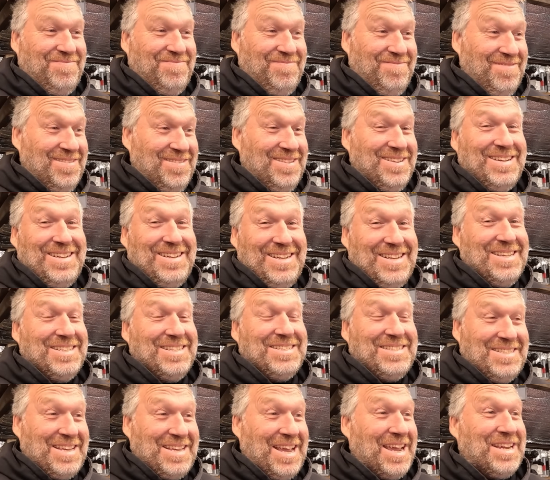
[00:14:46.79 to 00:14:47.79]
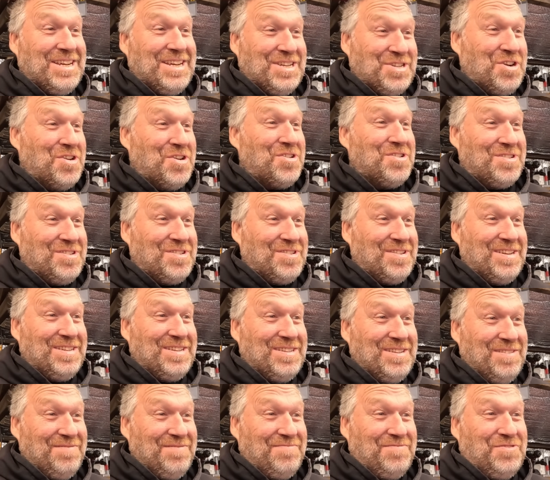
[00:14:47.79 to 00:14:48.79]
really is set in
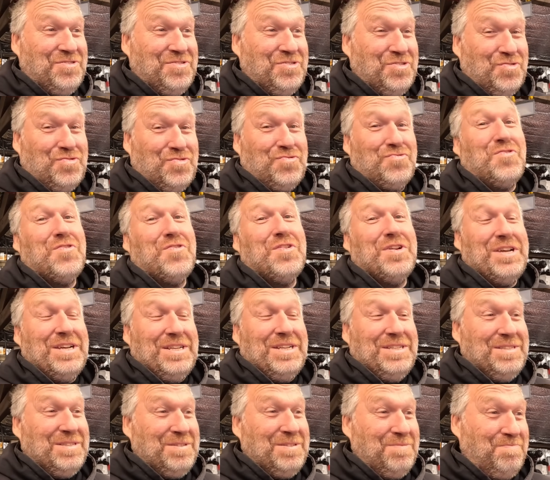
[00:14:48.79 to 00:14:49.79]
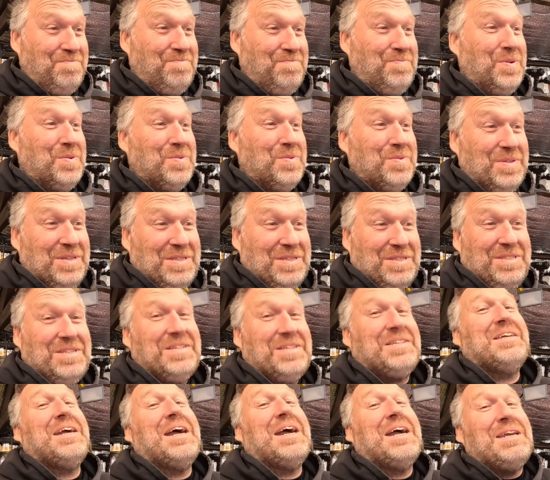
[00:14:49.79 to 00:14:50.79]
concrete, of trying to pull this
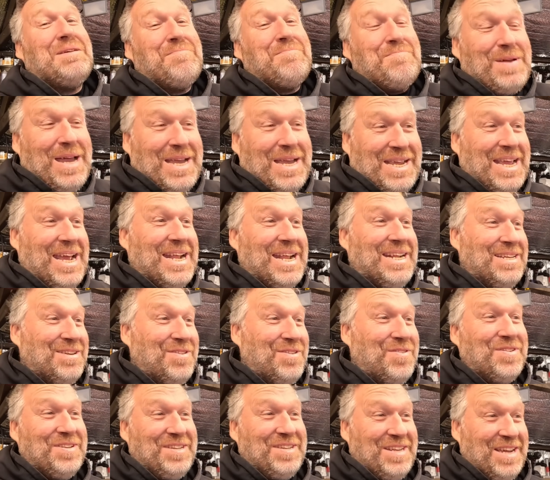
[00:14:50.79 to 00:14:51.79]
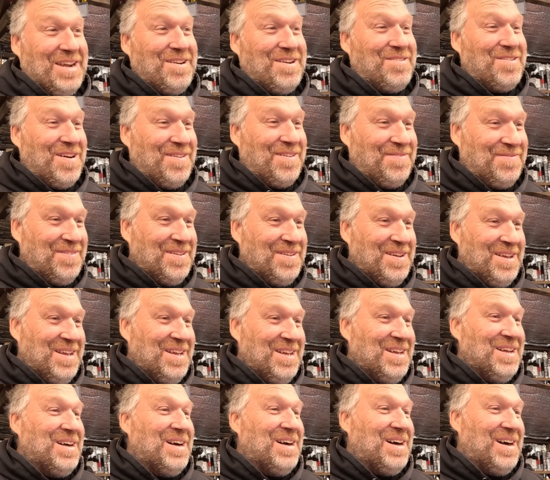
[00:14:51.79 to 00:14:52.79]
DUCATI back end idea off.
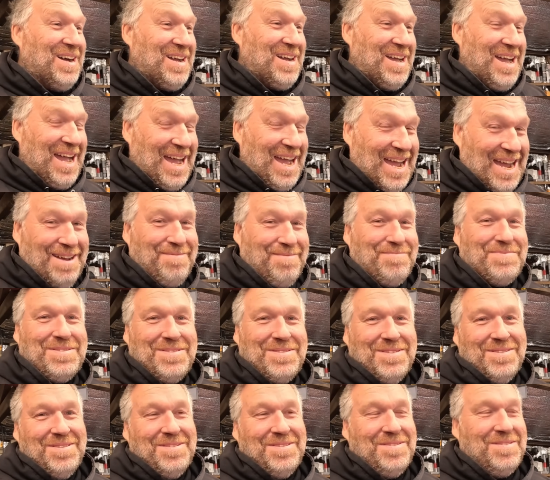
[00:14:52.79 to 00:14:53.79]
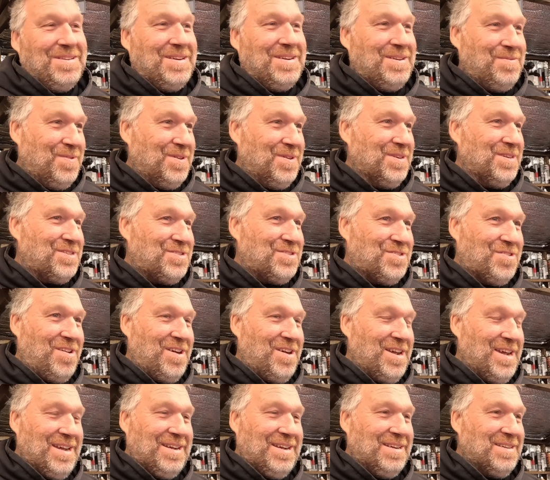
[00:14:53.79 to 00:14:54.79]
Absolutely want to
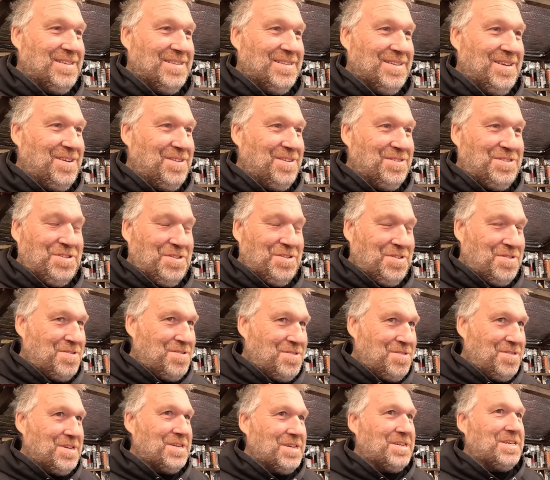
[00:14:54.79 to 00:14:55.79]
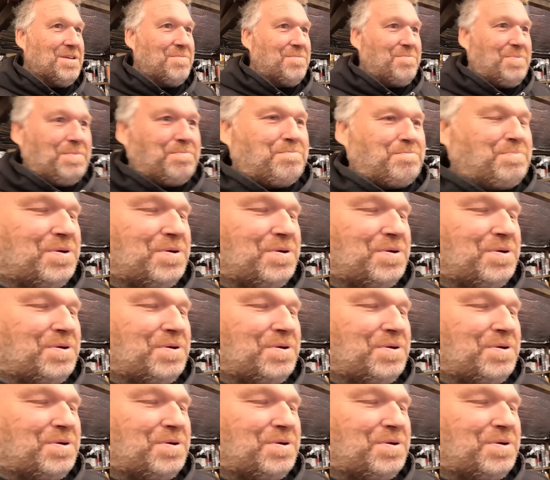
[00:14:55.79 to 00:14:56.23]
try it. I just think it'd be